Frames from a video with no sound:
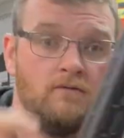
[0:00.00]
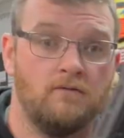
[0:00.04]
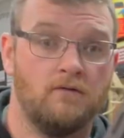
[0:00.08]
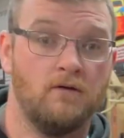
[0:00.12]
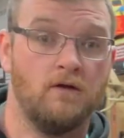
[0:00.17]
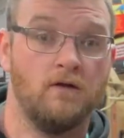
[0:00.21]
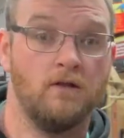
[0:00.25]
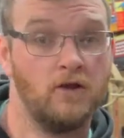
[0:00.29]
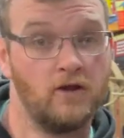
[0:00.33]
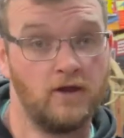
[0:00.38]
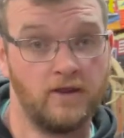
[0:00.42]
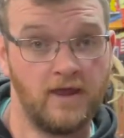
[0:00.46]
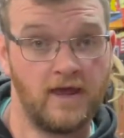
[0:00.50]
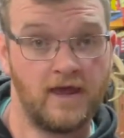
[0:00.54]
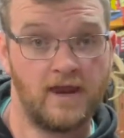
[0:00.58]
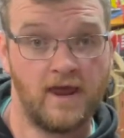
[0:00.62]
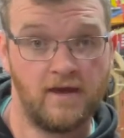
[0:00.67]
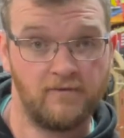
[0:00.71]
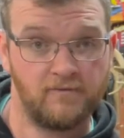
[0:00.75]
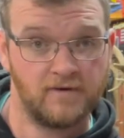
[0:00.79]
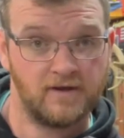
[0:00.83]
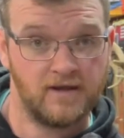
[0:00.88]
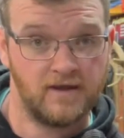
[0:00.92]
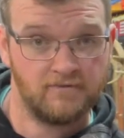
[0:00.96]
look at that,
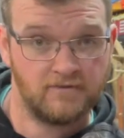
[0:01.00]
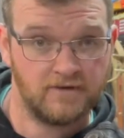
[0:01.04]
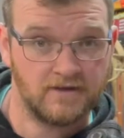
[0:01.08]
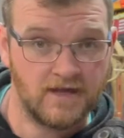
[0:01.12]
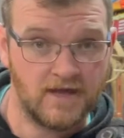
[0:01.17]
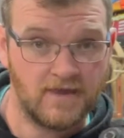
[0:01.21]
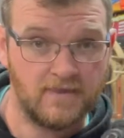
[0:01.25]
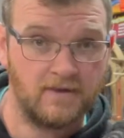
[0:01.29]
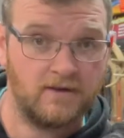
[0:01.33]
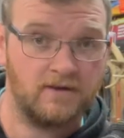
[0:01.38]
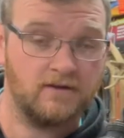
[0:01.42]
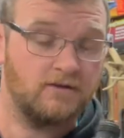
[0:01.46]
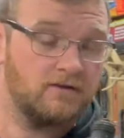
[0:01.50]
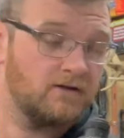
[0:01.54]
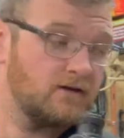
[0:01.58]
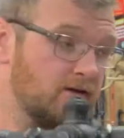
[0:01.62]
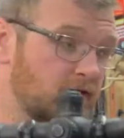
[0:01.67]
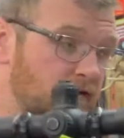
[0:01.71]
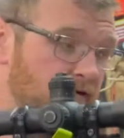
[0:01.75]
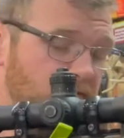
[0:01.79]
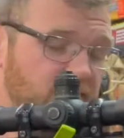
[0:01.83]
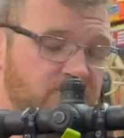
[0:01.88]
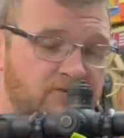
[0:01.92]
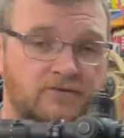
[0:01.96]
haven't had the gun there.
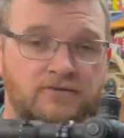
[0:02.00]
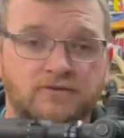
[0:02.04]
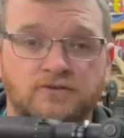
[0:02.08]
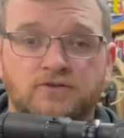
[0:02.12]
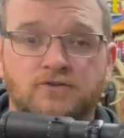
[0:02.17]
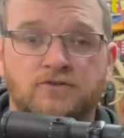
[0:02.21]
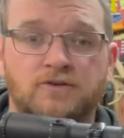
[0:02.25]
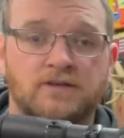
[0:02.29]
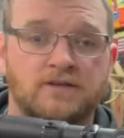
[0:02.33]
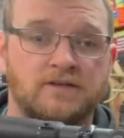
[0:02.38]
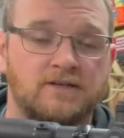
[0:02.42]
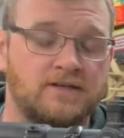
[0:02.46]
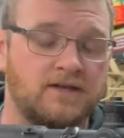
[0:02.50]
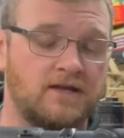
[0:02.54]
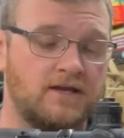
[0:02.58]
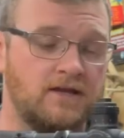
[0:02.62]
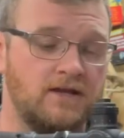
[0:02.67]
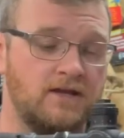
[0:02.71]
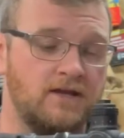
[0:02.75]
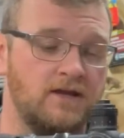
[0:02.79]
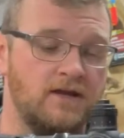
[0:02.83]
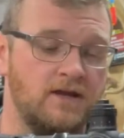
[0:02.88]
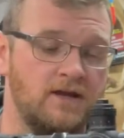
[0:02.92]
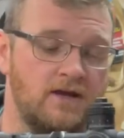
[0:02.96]
I was shooting it today.
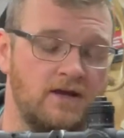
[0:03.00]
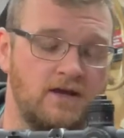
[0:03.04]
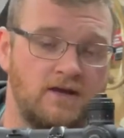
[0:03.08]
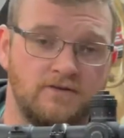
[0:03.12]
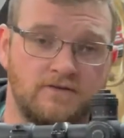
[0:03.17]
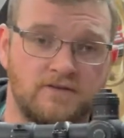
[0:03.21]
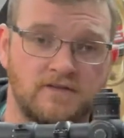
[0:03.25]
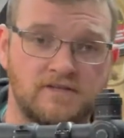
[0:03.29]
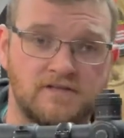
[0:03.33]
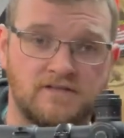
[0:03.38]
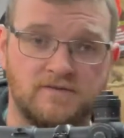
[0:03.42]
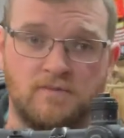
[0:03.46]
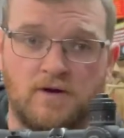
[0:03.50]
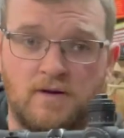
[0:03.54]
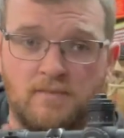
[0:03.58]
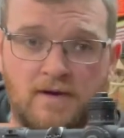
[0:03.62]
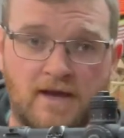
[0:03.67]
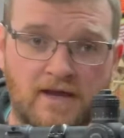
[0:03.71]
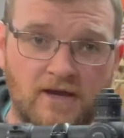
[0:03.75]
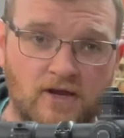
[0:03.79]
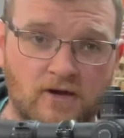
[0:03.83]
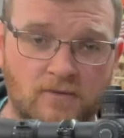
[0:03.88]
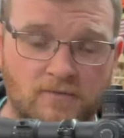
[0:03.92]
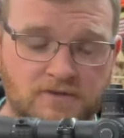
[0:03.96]
So this is my
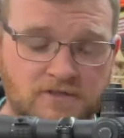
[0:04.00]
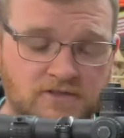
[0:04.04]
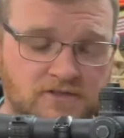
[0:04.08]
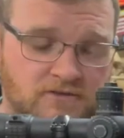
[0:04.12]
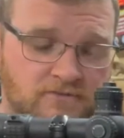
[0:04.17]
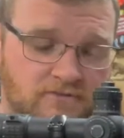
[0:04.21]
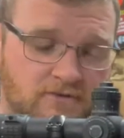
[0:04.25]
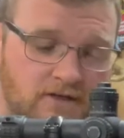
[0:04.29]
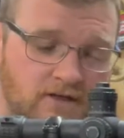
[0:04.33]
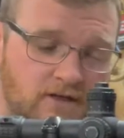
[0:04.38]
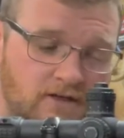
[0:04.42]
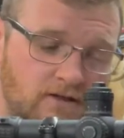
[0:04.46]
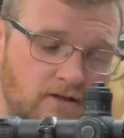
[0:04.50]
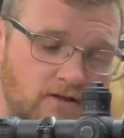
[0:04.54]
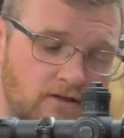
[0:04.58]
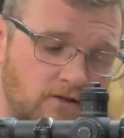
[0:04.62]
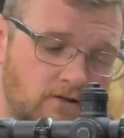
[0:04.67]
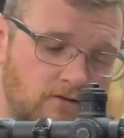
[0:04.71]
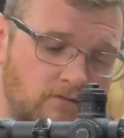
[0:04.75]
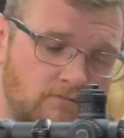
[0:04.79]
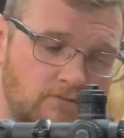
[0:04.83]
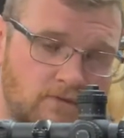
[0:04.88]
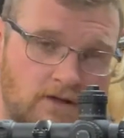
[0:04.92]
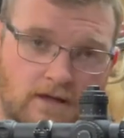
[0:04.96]
main competition rig.
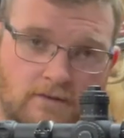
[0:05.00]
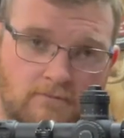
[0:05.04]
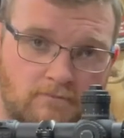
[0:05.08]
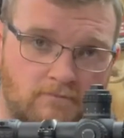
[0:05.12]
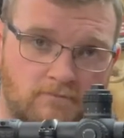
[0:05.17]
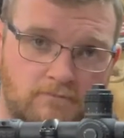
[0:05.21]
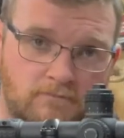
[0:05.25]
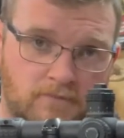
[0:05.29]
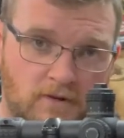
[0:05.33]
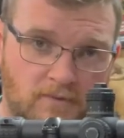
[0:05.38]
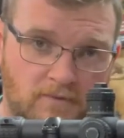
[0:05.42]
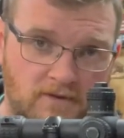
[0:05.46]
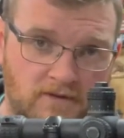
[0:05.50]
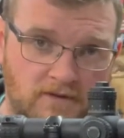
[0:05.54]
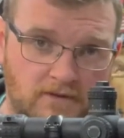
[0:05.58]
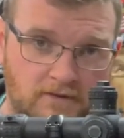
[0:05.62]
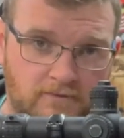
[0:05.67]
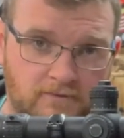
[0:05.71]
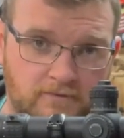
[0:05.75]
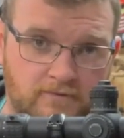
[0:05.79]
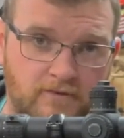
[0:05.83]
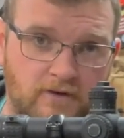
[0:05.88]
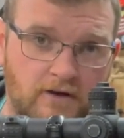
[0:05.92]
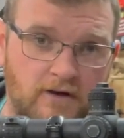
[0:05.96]
You probably, if
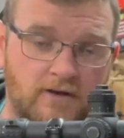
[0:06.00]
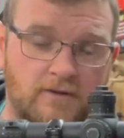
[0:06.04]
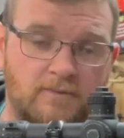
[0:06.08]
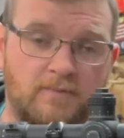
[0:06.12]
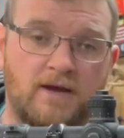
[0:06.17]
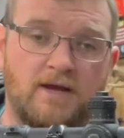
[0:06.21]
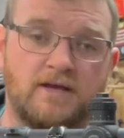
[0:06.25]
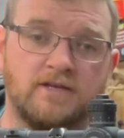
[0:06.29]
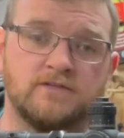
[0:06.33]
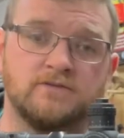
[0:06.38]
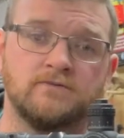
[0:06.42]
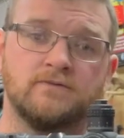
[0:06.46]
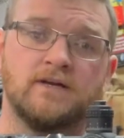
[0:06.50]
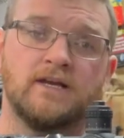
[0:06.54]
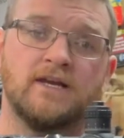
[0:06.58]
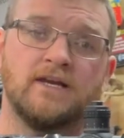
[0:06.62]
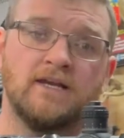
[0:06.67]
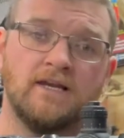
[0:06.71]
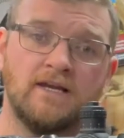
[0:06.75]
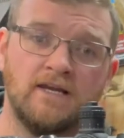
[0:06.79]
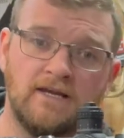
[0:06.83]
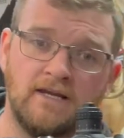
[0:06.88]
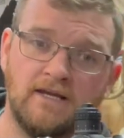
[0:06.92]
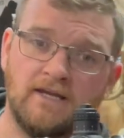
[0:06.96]
you follow the page
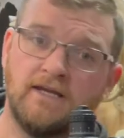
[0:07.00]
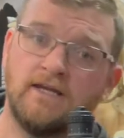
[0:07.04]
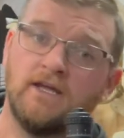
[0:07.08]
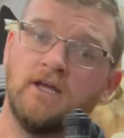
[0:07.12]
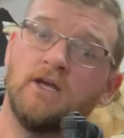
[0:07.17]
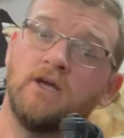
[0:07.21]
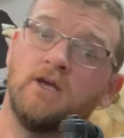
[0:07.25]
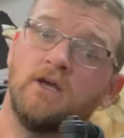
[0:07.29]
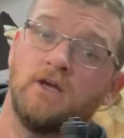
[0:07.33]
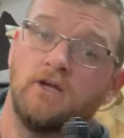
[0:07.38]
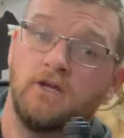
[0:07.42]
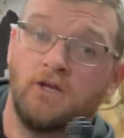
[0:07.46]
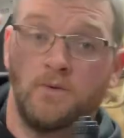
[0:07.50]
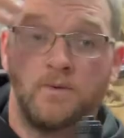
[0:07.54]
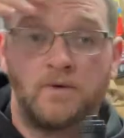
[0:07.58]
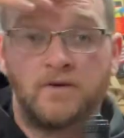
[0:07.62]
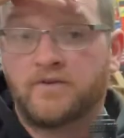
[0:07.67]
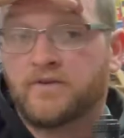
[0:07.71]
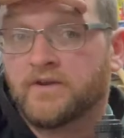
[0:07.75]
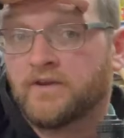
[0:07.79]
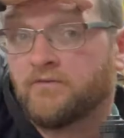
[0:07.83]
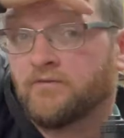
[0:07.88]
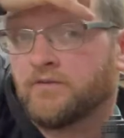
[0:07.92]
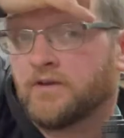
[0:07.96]
regularly, you would have
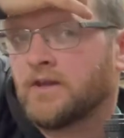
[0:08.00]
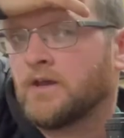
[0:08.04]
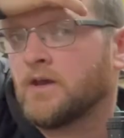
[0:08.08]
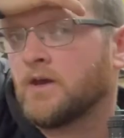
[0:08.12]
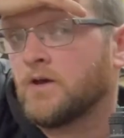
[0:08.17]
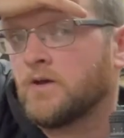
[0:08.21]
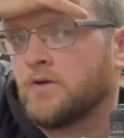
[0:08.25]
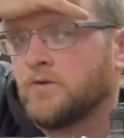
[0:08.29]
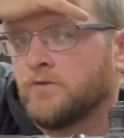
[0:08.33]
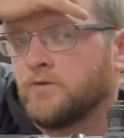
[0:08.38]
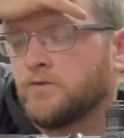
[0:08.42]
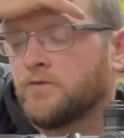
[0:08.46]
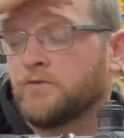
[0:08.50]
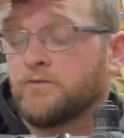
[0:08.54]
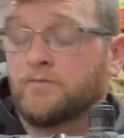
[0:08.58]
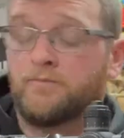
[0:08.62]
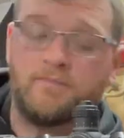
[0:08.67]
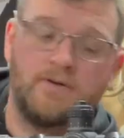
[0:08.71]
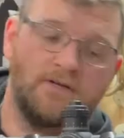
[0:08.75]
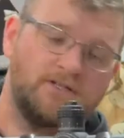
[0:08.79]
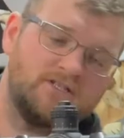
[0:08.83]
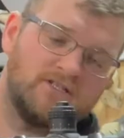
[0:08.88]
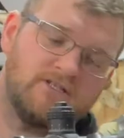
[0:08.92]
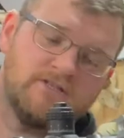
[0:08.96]
seen videos,
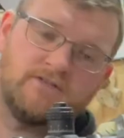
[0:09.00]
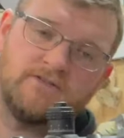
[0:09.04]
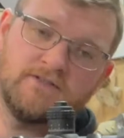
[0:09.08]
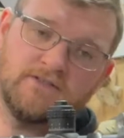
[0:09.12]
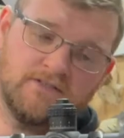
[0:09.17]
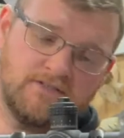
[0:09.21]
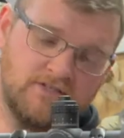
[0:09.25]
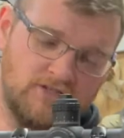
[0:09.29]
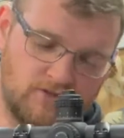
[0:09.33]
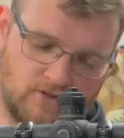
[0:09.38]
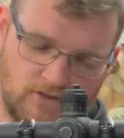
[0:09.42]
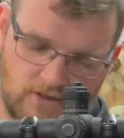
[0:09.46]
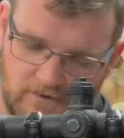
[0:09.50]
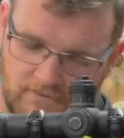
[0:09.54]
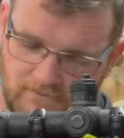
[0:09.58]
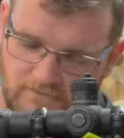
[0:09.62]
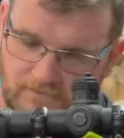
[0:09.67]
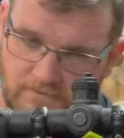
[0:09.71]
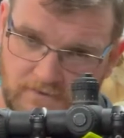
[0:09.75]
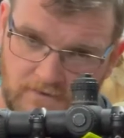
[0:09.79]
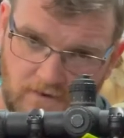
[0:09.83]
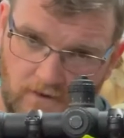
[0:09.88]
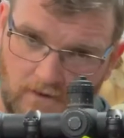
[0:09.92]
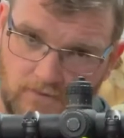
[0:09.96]
pictures, etc.
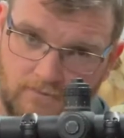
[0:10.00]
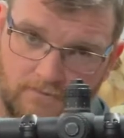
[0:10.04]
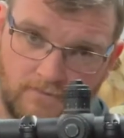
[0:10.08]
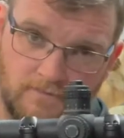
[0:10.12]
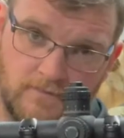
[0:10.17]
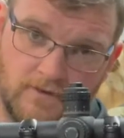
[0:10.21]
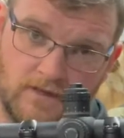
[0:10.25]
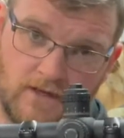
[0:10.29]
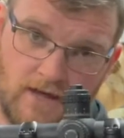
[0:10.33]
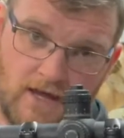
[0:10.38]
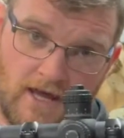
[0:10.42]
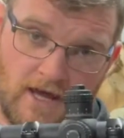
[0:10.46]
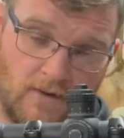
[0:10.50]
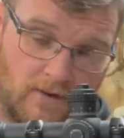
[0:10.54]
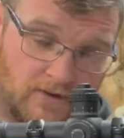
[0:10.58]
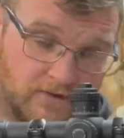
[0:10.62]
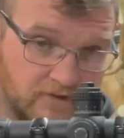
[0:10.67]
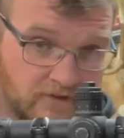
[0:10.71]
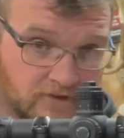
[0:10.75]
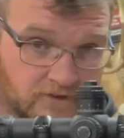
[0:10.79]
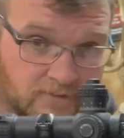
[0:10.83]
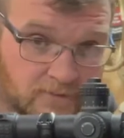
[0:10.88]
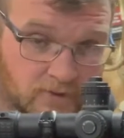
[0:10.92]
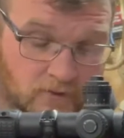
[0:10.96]
So, you know, Howler
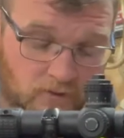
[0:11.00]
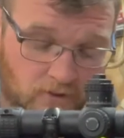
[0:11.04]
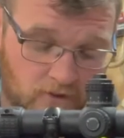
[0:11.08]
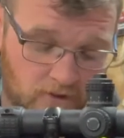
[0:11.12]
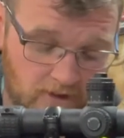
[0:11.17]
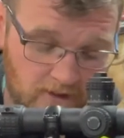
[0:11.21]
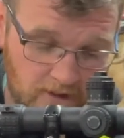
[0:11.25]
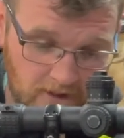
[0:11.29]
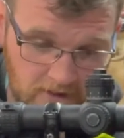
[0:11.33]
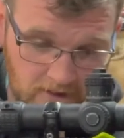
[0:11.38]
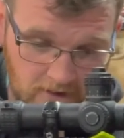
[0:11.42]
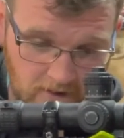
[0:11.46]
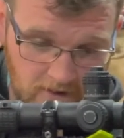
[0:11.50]
6mm Creed.